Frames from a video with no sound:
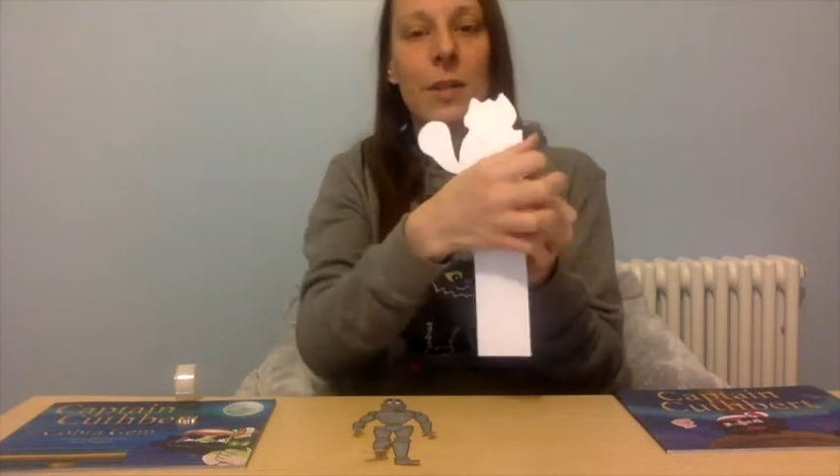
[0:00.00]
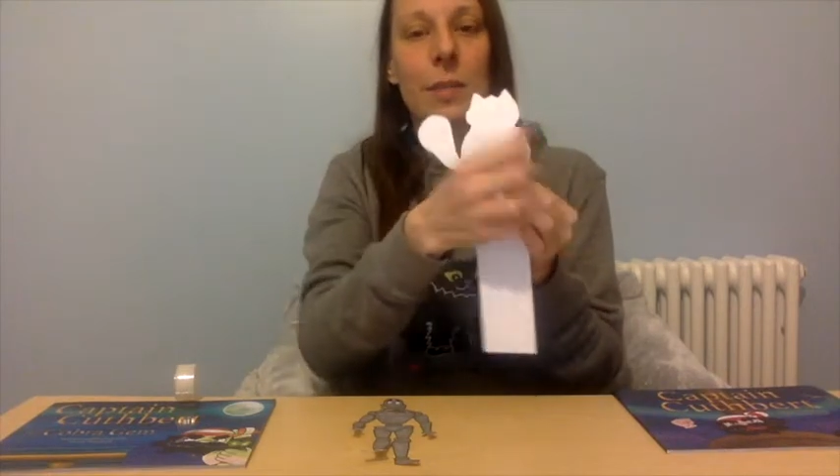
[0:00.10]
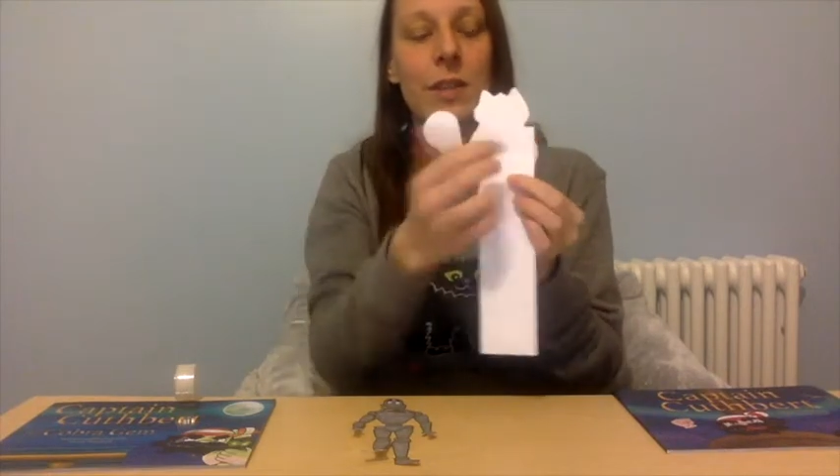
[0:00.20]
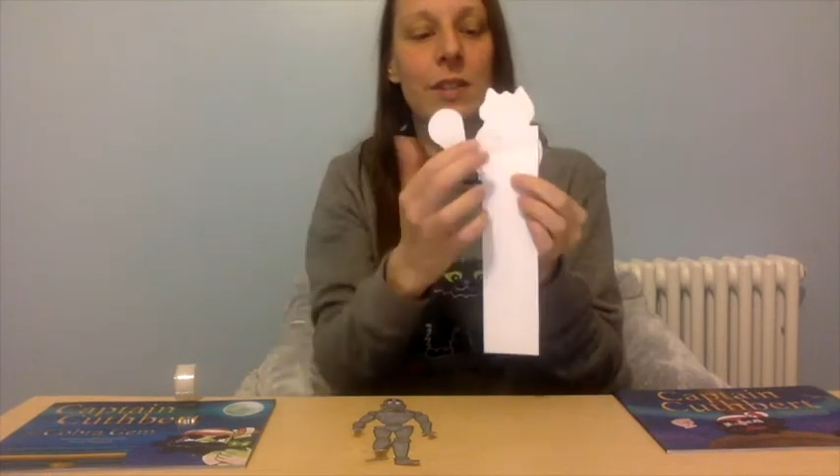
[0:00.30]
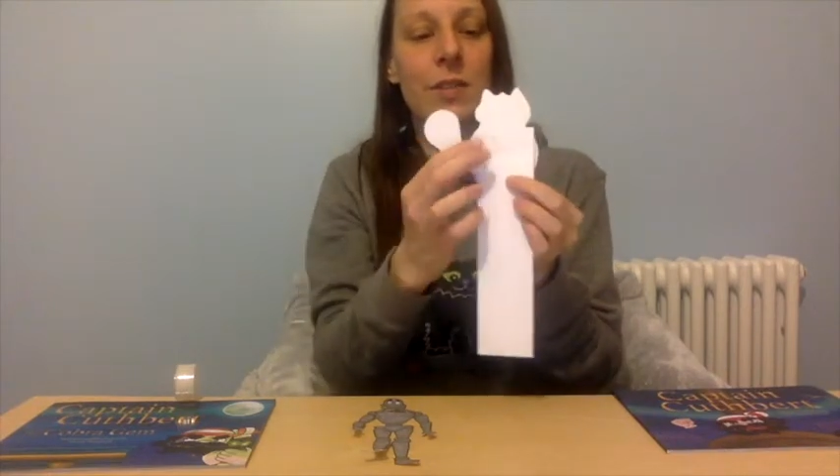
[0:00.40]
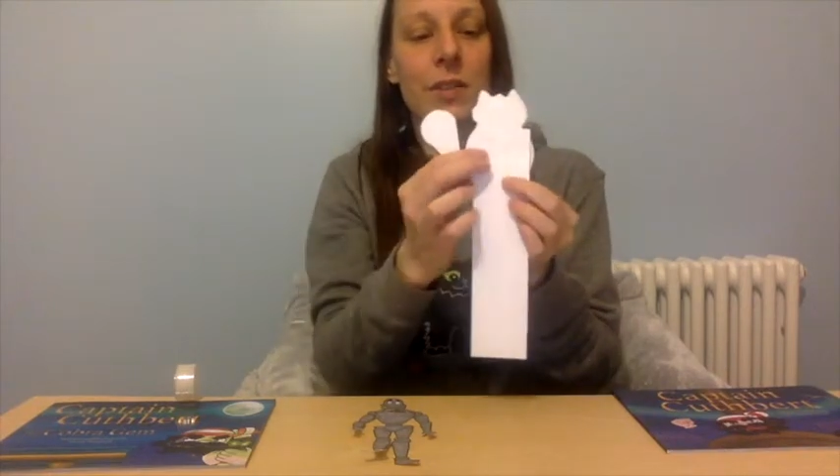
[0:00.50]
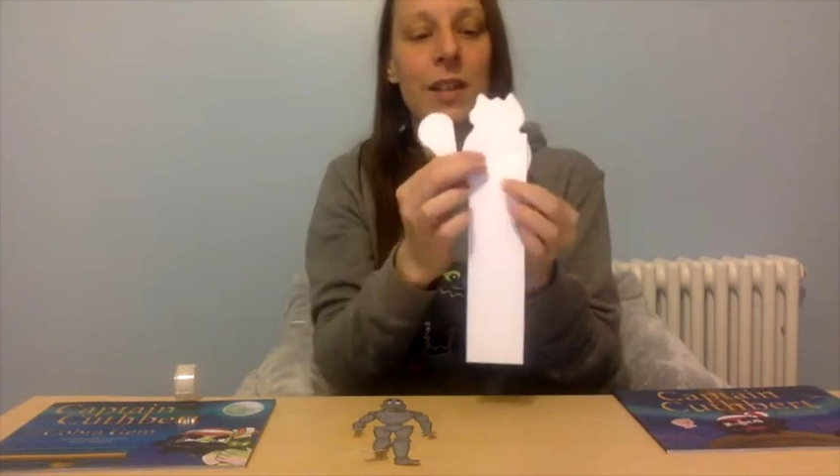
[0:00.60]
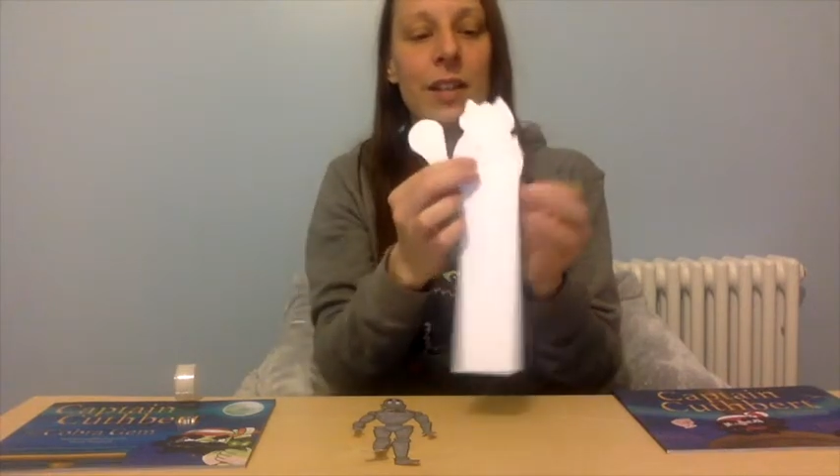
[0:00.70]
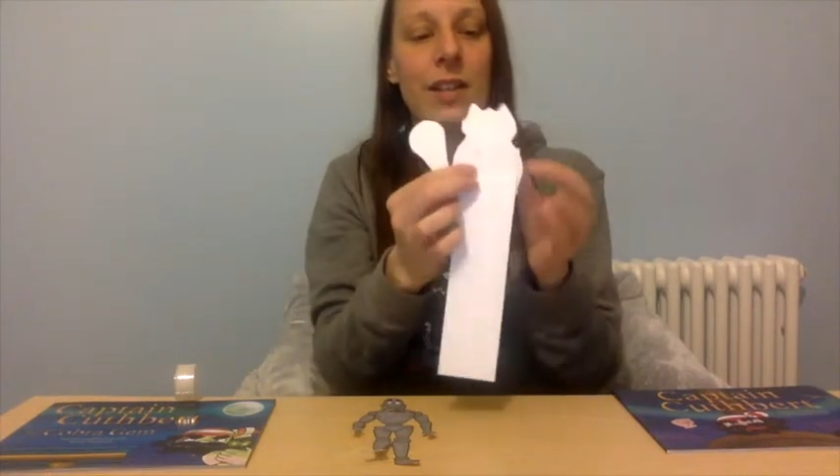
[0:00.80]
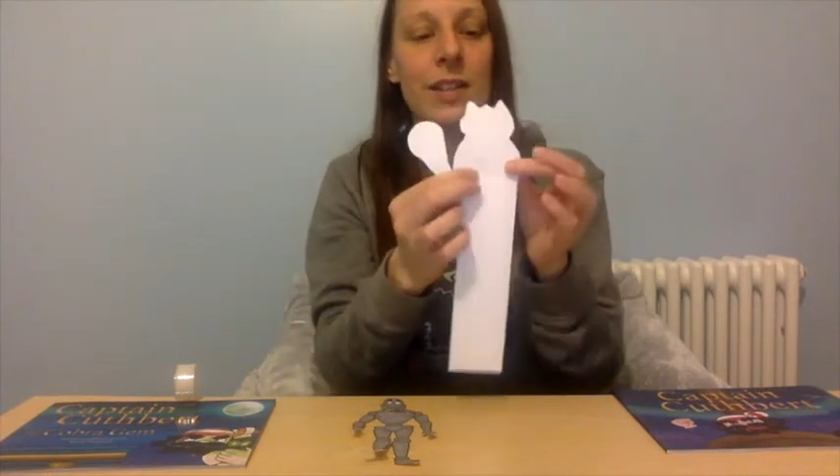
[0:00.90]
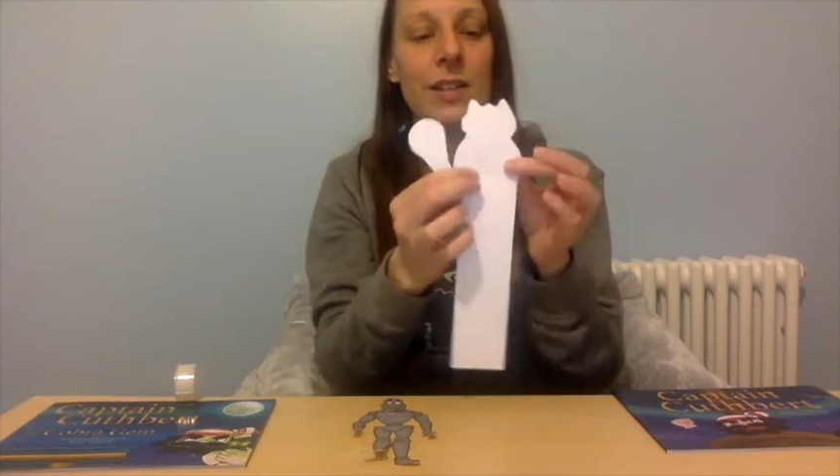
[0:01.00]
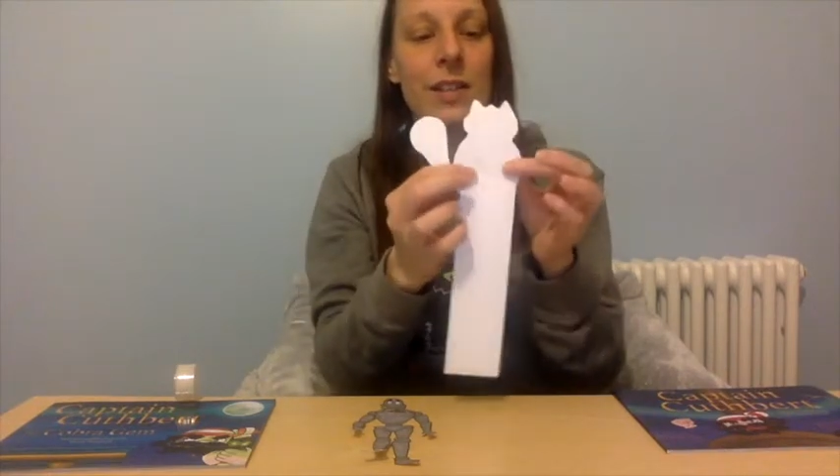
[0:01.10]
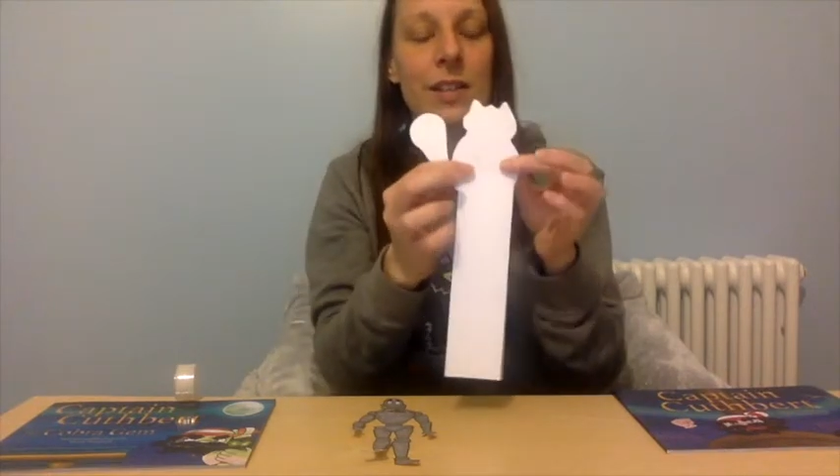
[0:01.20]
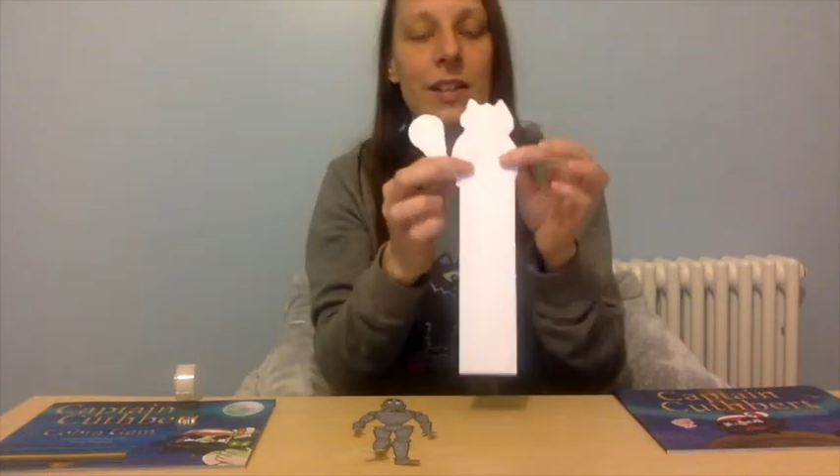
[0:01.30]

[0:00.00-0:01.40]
a piece of card